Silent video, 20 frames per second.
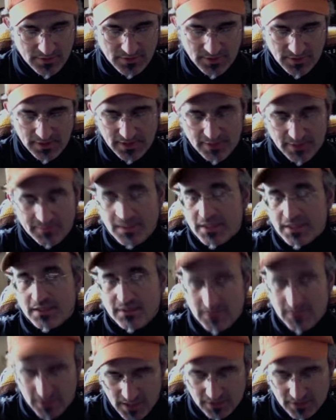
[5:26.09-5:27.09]
And I'm not,
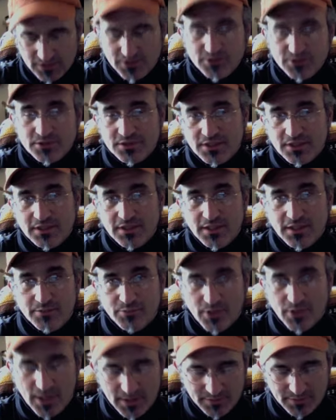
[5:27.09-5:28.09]
you'll see the end
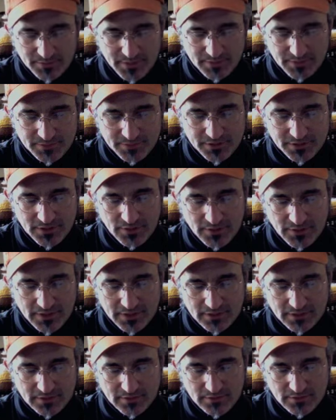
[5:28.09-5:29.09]
product, but I'm
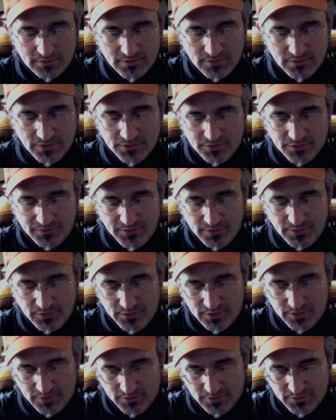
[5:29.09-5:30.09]
showing those of you who
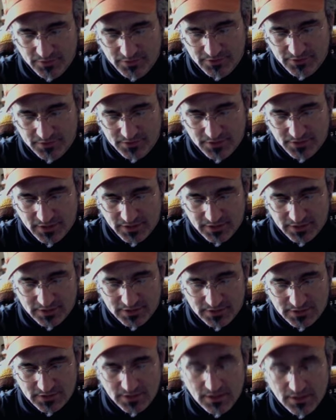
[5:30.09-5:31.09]
don't know these
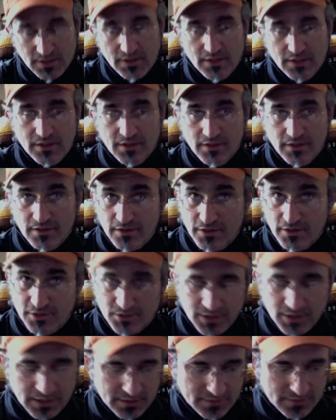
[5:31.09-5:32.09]
tricks, the
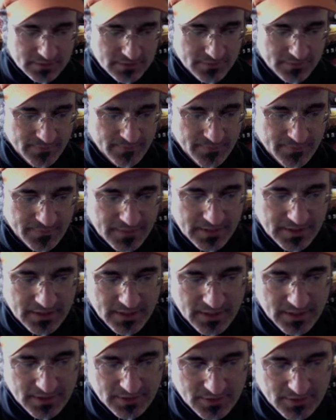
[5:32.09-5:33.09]
tricks and
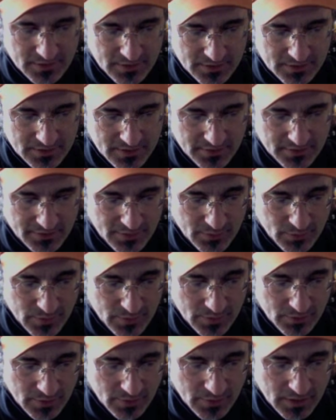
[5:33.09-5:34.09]
how to do this stuff. It
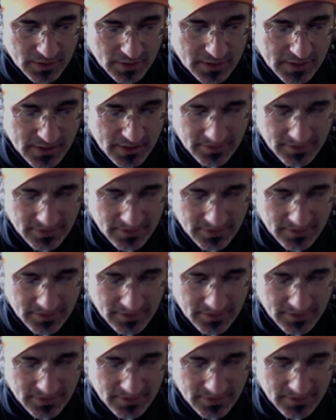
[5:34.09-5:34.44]
will work.